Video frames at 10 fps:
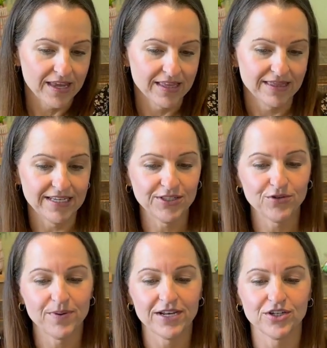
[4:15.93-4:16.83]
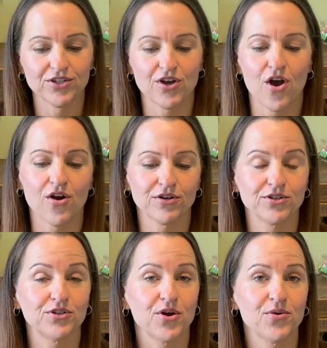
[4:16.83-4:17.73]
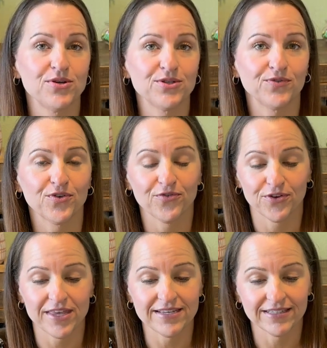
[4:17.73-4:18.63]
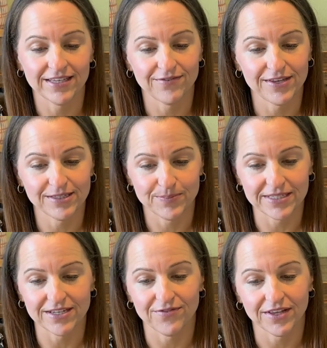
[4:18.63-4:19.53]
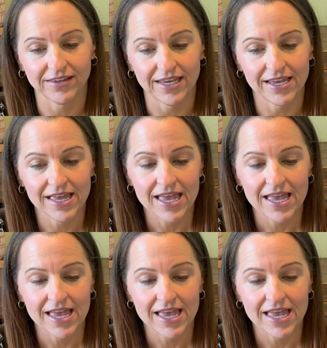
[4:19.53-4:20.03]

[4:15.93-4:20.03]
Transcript: These 2 pages are so useful for Thanksgiving specifically.